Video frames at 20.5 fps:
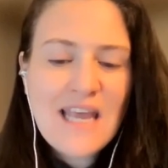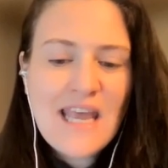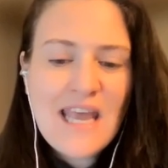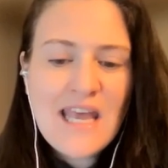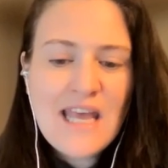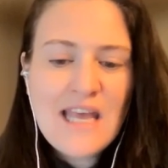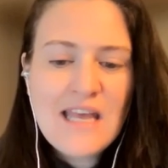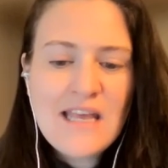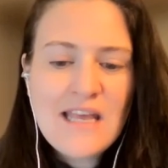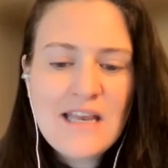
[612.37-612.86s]

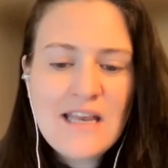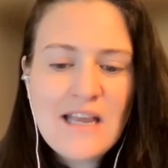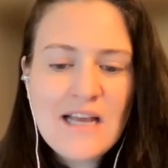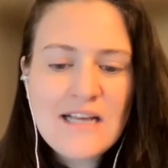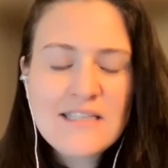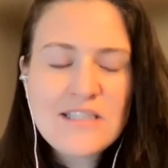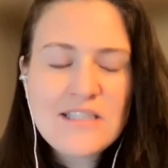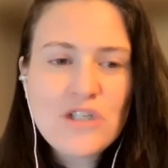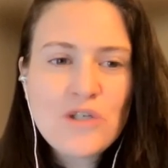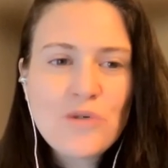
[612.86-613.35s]
in a
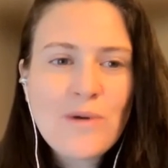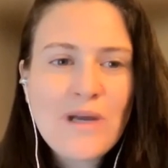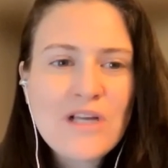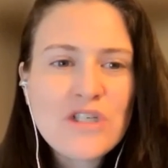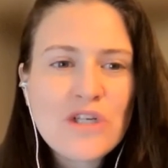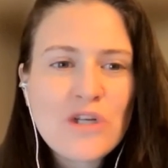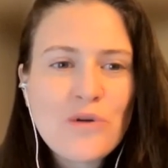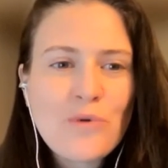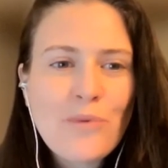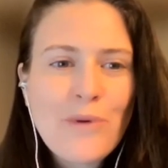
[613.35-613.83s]

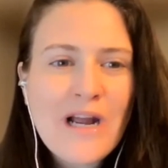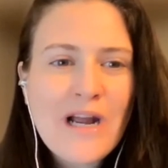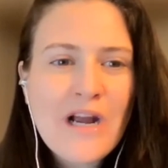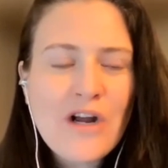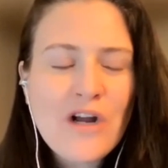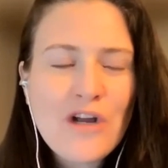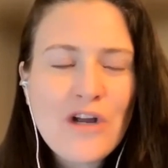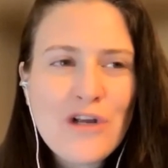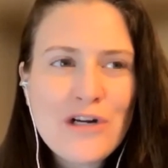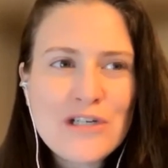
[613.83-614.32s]
situation
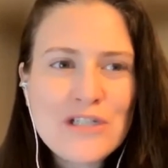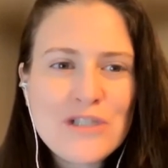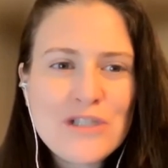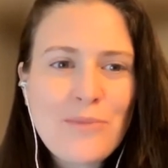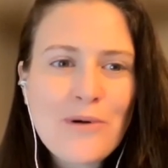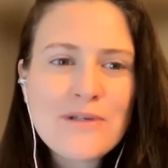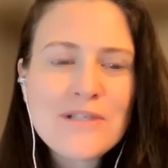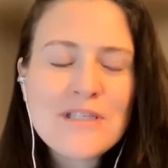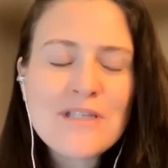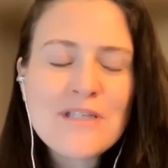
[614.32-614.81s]
where you're
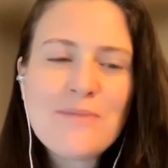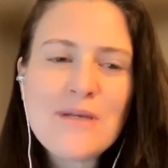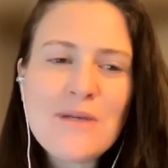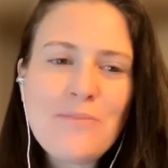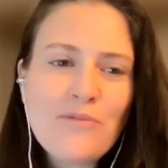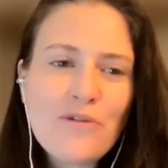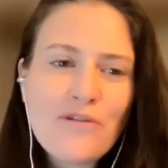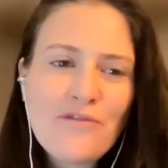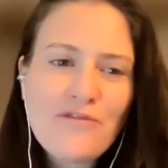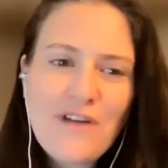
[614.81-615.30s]
supposed to be
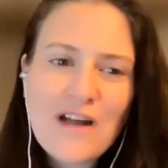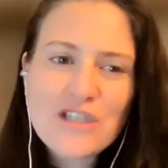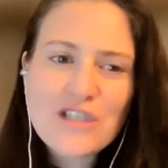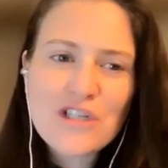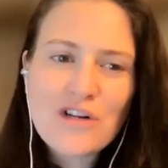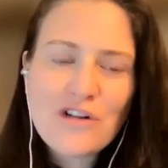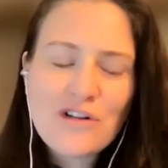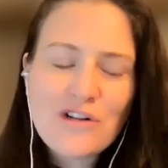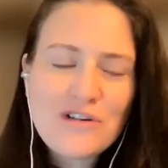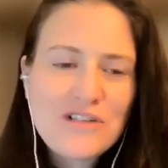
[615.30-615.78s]

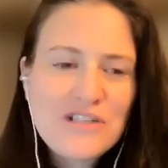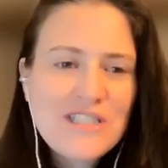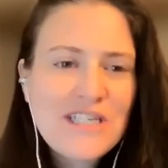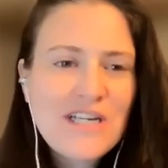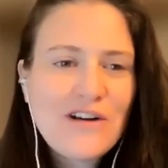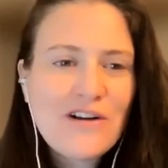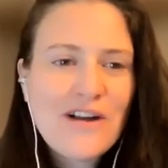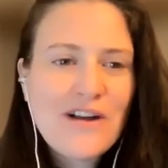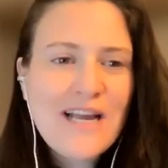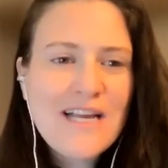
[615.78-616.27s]
professional or
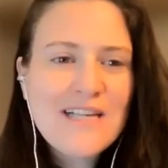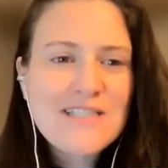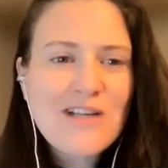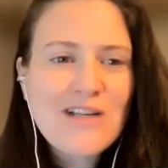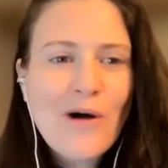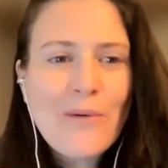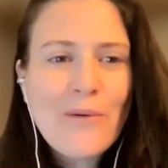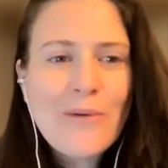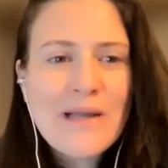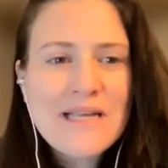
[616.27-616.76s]
serious
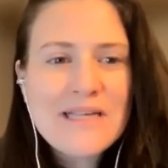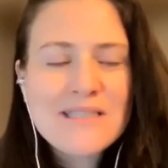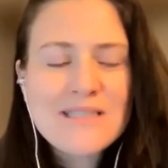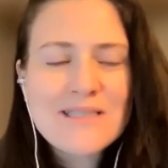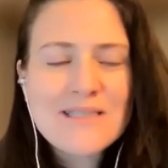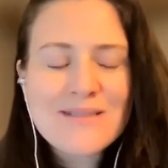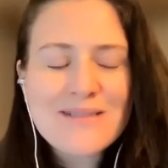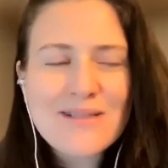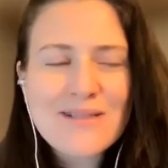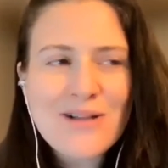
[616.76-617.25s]

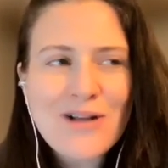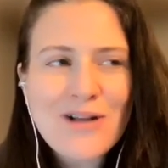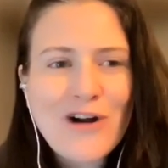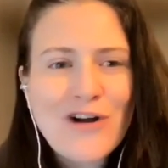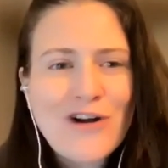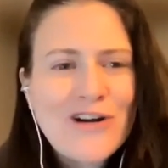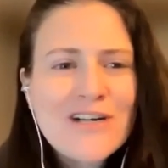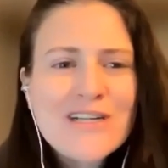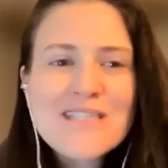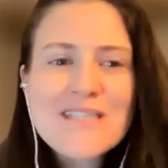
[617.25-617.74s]
always
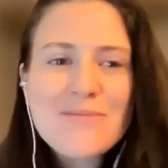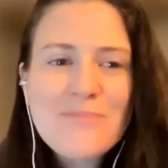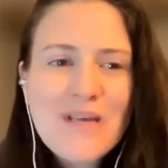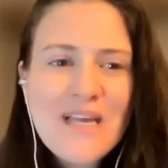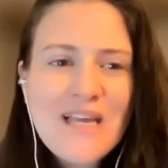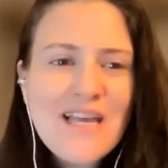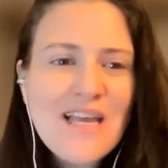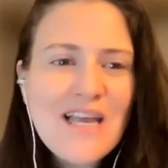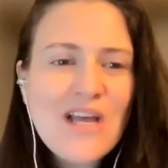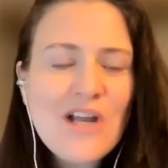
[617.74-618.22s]
irked
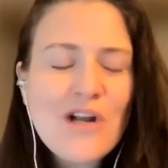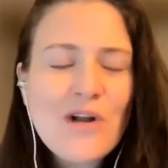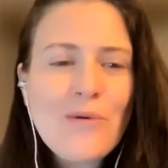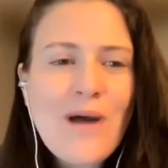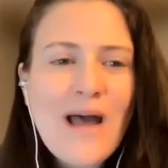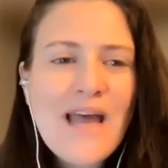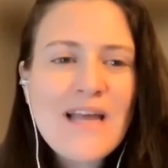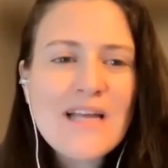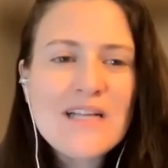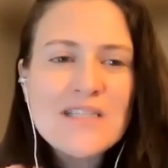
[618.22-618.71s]
me in a way.